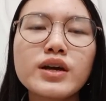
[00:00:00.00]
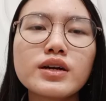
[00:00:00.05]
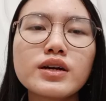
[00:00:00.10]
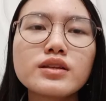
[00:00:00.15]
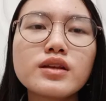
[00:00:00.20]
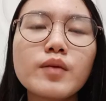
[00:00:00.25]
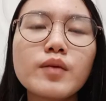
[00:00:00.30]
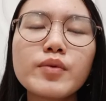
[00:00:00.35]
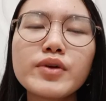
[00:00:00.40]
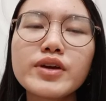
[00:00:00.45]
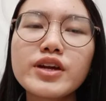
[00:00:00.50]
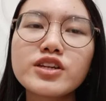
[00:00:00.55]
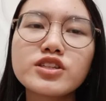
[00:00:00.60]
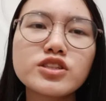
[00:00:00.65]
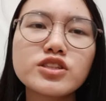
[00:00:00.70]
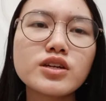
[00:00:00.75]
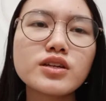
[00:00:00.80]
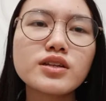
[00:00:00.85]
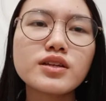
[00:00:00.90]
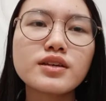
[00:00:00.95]
The
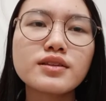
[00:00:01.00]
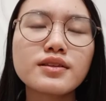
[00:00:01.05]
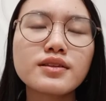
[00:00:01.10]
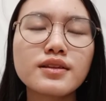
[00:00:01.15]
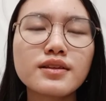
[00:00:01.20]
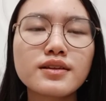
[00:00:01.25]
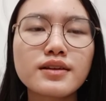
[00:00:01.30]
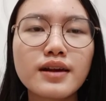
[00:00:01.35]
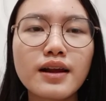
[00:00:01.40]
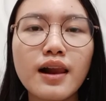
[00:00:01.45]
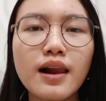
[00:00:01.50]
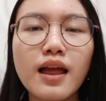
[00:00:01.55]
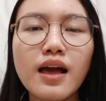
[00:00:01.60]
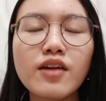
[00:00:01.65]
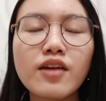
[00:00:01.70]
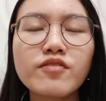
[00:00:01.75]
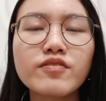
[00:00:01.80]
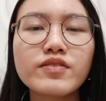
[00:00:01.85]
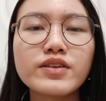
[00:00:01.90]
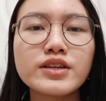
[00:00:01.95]
application in real
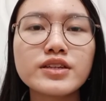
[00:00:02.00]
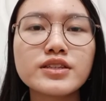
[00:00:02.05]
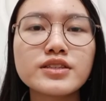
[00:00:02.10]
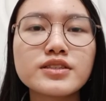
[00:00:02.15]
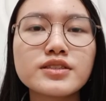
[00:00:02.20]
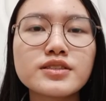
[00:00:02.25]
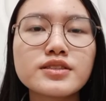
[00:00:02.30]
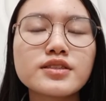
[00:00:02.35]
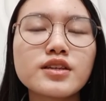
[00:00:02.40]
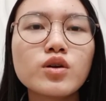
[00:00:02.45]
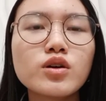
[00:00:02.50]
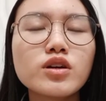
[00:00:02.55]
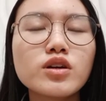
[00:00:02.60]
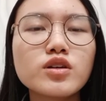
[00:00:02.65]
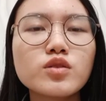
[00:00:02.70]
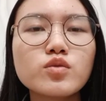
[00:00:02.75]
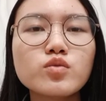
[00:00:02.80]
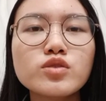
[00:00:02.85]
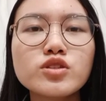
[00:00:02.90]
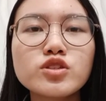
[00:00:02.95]
life is
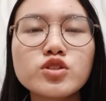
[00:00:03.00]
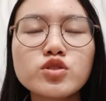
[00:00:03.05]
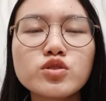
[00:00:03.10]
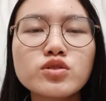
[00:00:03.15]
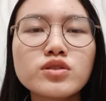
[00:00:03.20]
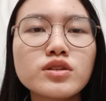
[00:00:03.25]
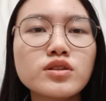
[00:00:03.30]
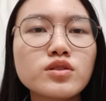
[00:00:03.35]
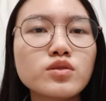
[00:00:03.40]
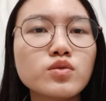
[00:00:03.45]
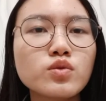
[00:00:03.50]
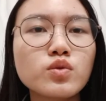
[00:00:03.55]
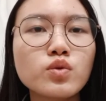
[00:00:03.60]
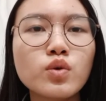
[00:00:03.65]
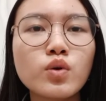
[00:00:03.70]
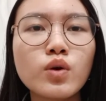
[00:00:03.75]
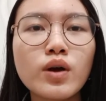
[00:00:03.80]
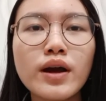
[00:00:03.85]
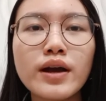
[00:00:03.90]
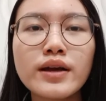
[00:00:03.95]
we shouldn't
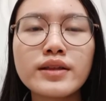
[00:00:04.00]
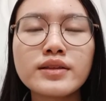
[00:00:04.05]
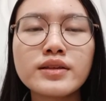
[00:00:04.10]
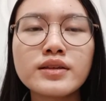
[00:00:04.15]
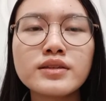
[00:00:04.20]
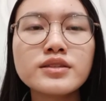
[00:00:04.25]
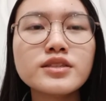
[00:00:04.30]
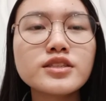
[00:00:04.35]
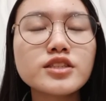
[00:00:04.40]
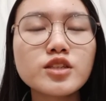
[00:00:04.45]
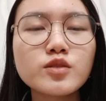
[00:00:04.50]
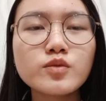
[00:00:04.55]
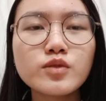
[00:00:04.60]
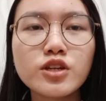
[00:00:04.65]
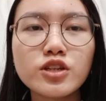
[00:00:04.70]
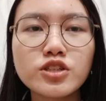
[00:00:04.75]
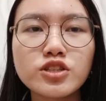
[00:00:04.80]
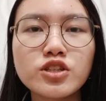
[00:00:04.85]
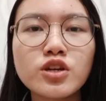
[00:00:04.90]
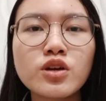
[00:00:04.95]
do any
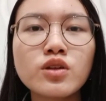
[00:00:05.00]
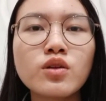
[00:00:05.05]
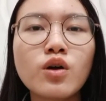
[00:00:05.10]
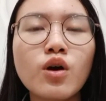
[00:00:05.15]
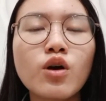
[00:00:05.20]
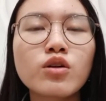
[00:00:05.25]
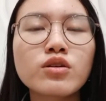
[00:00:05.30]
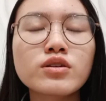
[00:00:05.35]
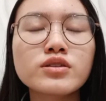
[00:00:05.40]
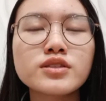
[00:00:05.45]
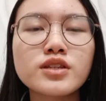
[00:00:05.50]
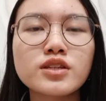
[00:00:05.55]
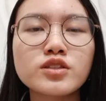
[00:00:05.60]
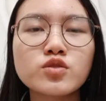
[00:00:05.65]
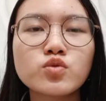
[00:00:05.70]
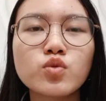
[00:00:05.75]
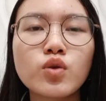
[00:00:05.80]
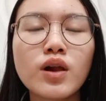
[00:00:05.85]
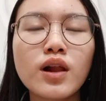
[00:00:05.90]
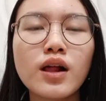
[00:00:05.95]
discrimination or
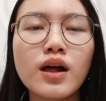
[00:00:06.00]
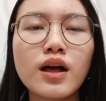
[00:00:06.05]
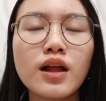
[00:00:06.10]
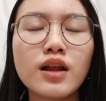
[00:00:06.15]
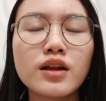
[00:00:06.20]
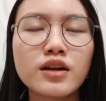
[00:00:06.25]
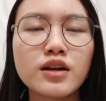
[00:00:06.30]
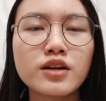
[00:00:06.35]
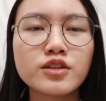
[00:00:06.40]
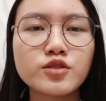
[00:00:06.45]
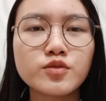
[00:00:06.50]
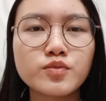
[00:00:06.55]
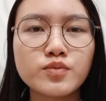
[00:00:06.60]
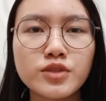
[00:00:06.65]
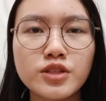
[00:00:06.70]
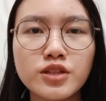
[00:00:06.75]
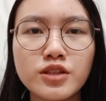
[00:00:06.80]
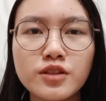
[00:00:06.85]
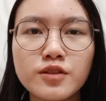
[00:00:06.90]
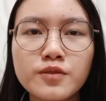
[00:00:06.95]
sexual harassment.